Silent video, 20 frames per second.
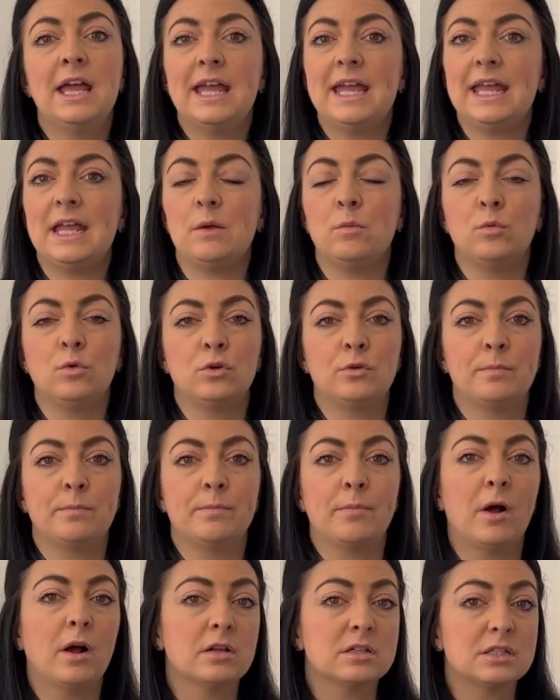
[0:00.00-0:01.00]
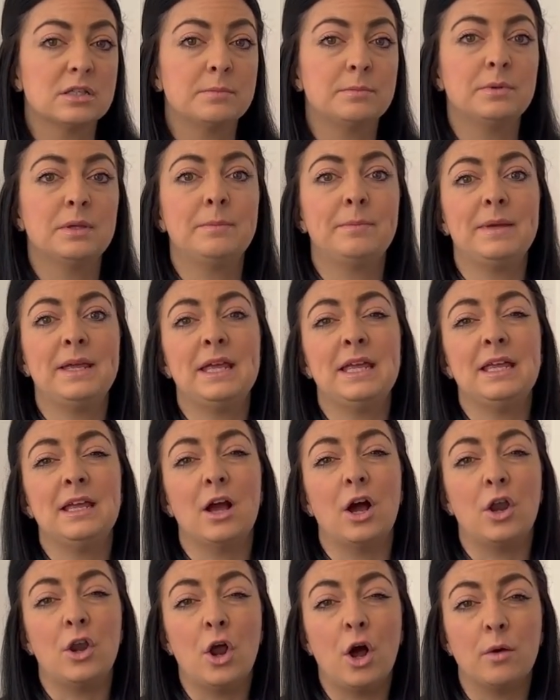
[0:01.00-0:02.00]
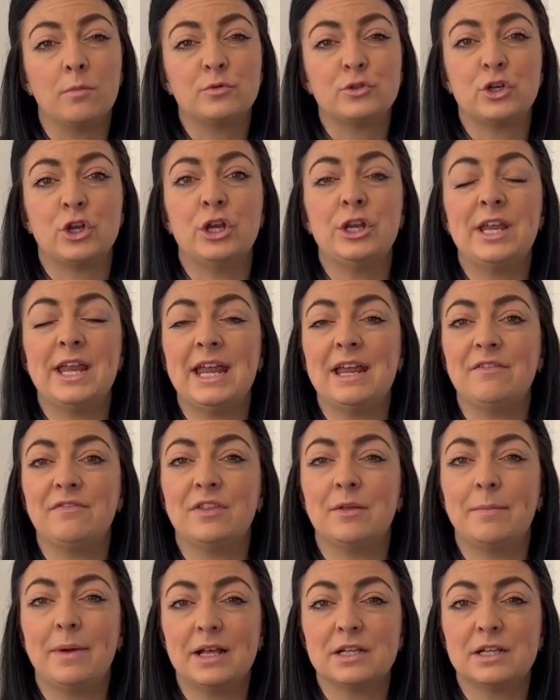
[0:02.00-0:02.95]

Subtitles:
It would possibly be an option if the